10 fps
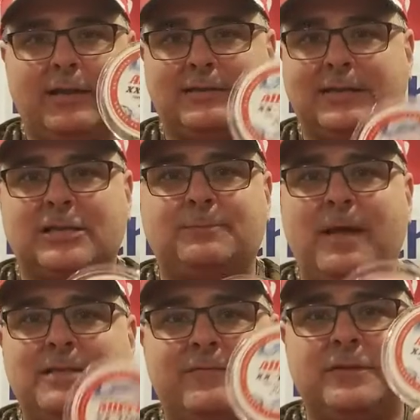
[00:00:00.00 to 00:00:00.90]
It's
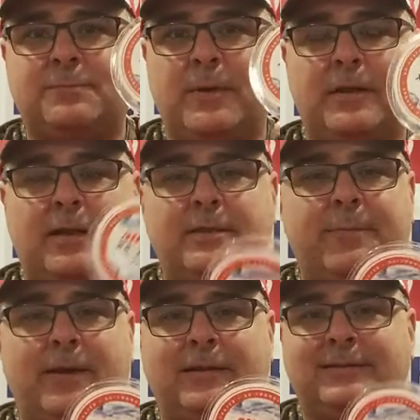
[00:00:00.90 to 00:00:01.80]
inexpensive. It's been
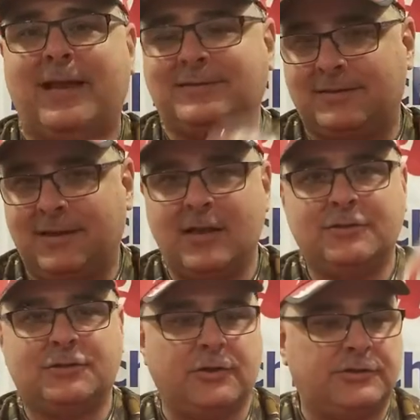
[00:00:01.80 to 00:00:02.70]
independently tested.
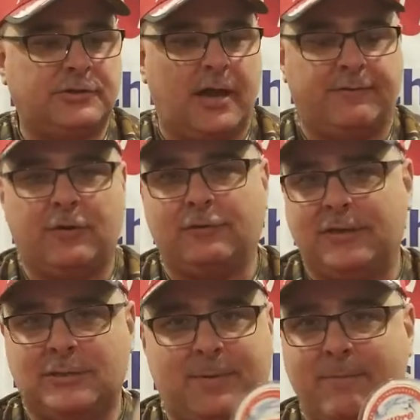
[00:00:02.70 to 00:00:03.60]
It's good stuff. You don't need
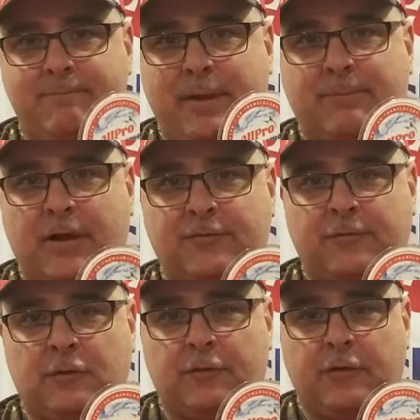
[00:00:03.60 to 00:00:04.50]
to spend big bucks for
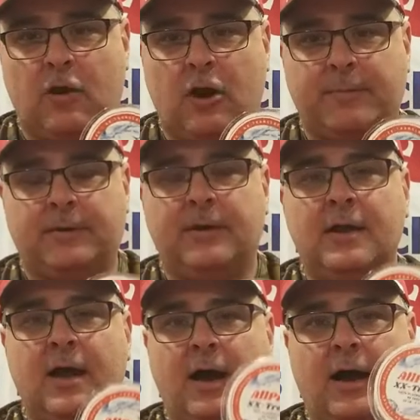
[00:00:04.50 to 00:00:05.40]

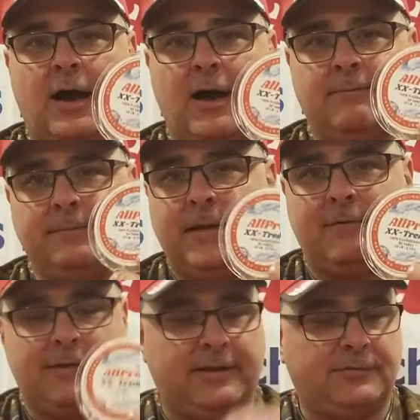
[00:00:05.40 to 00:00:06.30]
fluorocarbon.
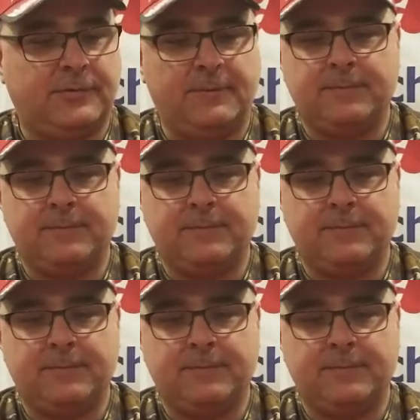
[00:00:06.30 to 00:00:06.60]
Here it is.